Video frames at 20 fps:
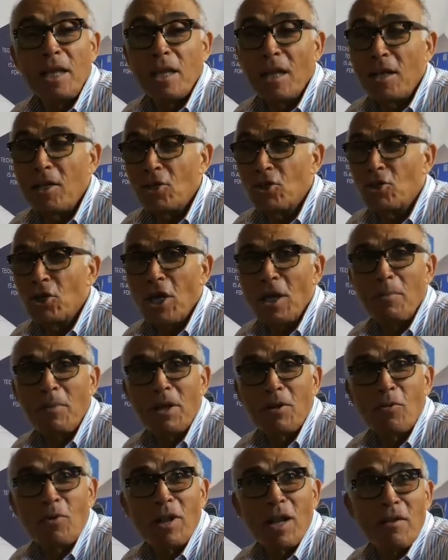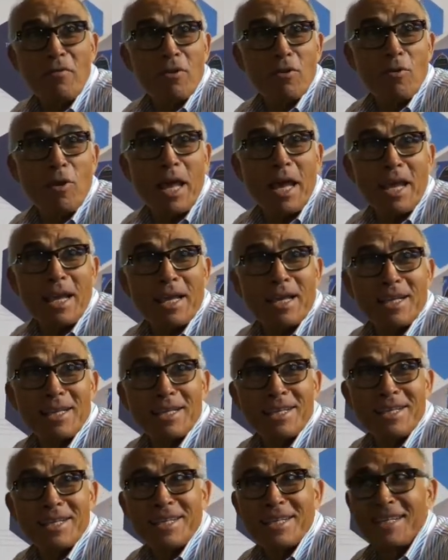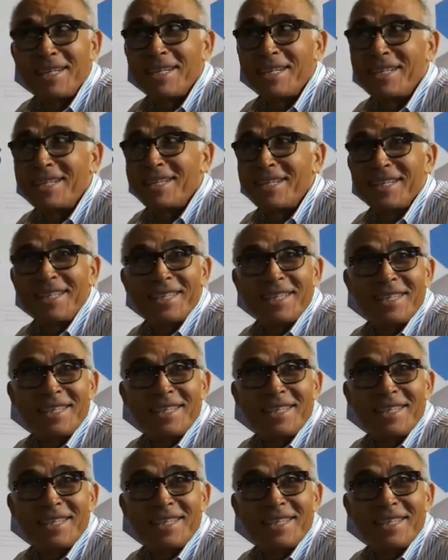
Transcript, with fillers: English, German, wherever you like. Whatever you want. Cool.